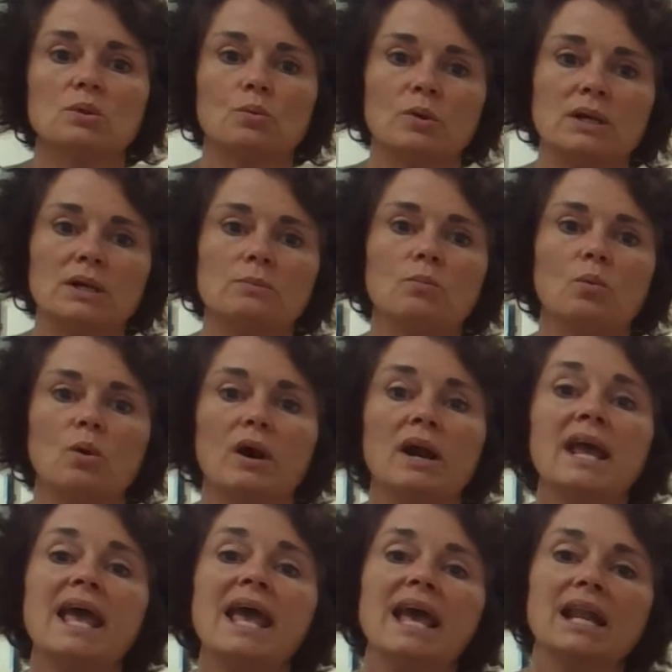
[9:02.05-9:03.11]
them to read
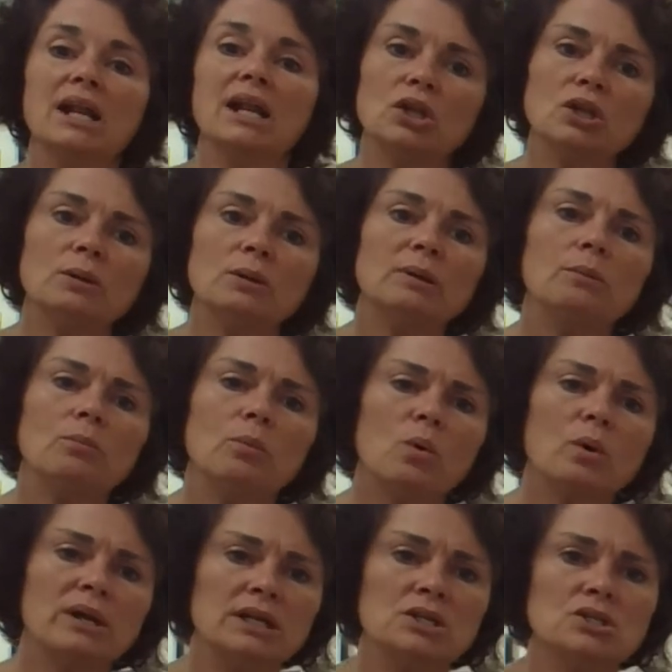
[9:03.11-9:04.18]
more and a little bit
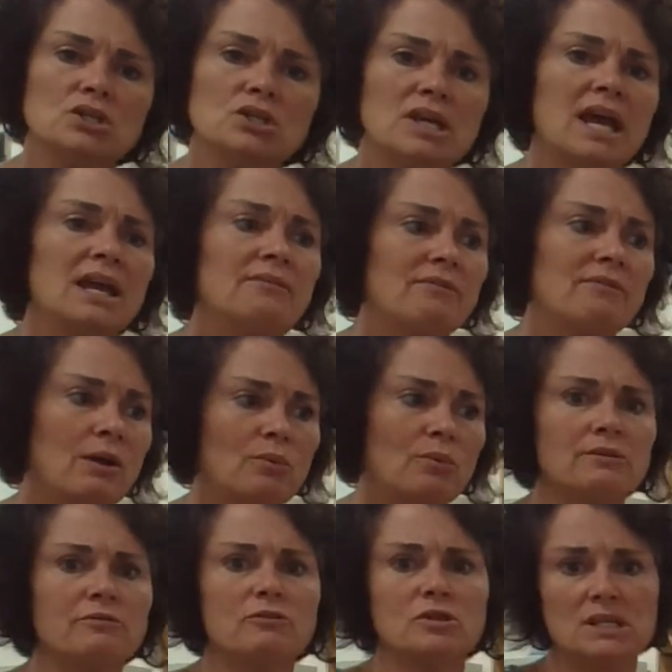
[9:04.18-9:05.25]
more each day. If I
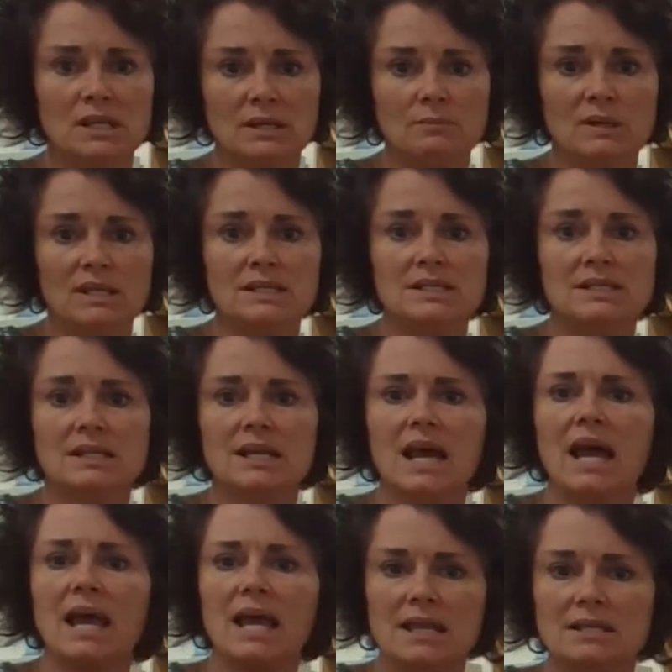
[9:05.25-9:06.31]
read for 10 minutes
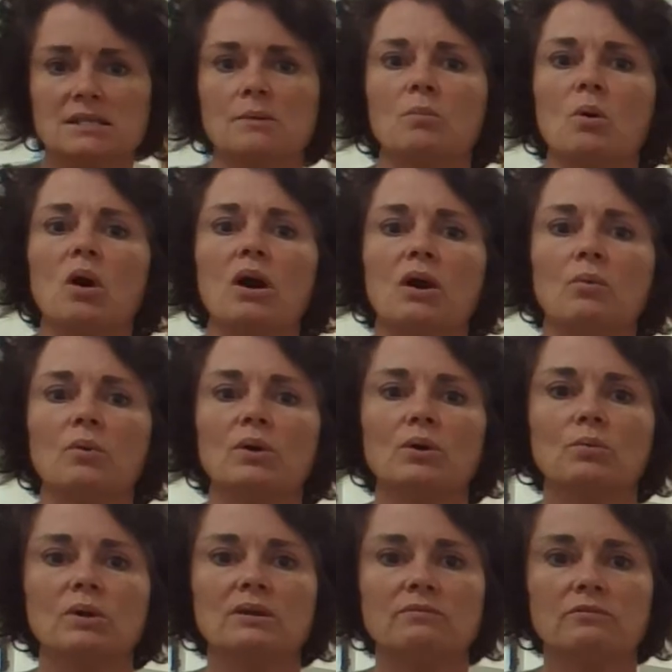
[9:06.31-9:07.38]
today, tomorrow I
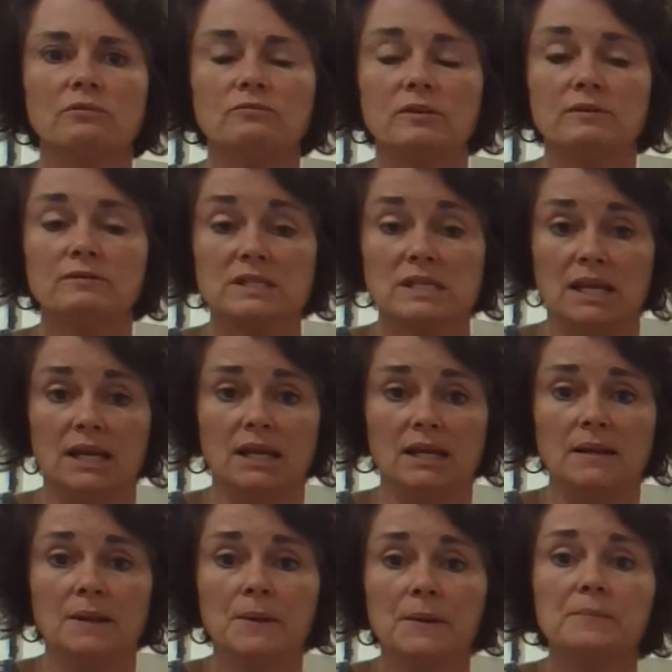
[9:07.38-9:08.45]
want to read for
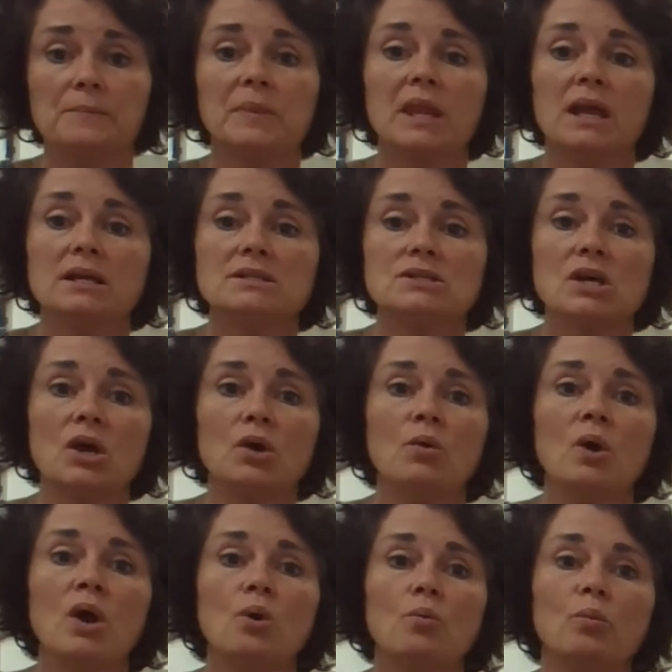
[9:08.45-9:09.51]
15.
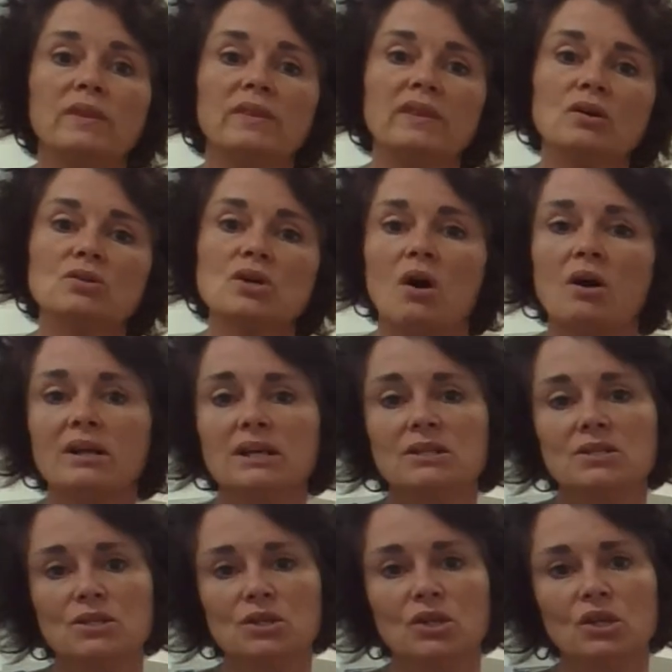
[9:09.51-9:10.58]
So when they're
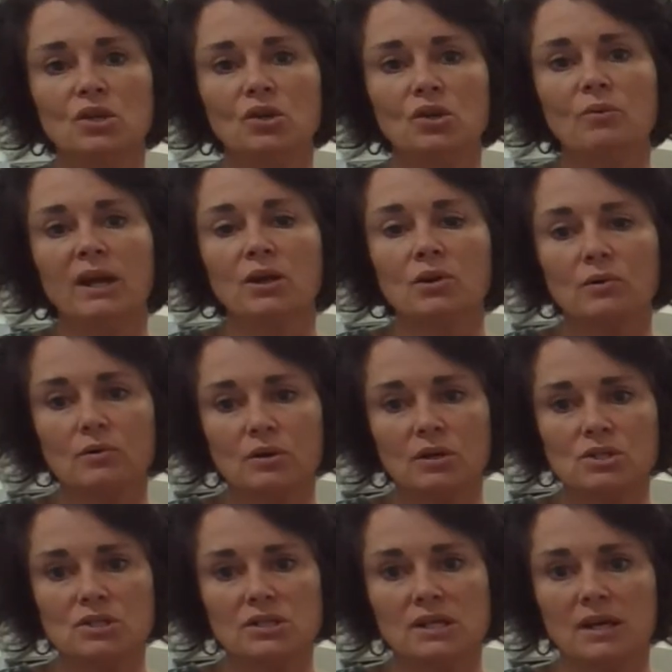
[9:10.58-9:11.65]
talking to you,
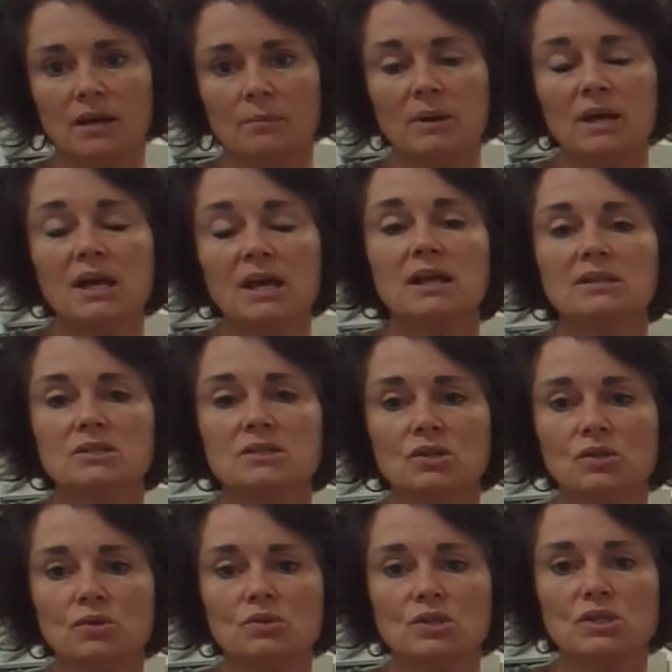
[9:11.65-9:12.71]
encourage them
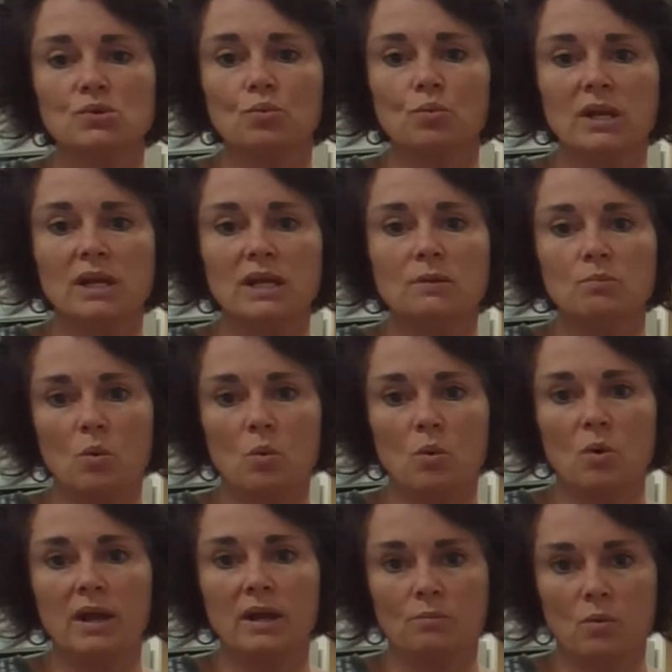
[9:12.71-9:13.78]
to just read
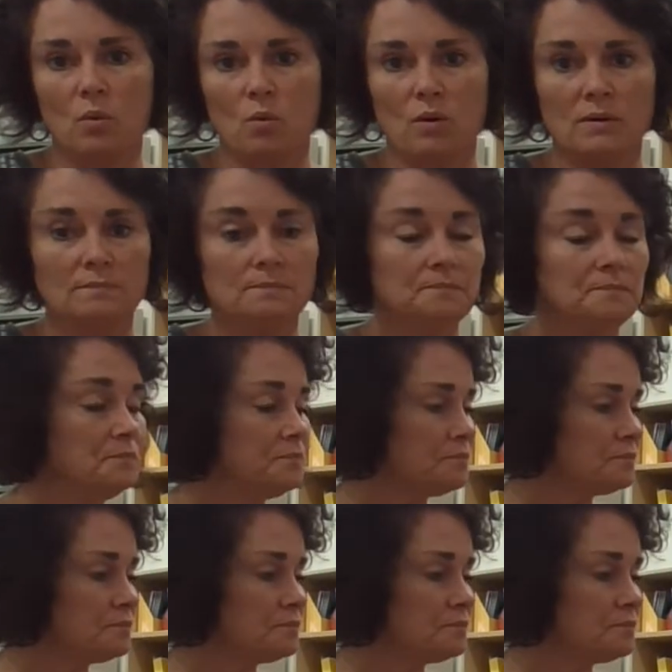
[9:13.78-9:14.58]
more and more.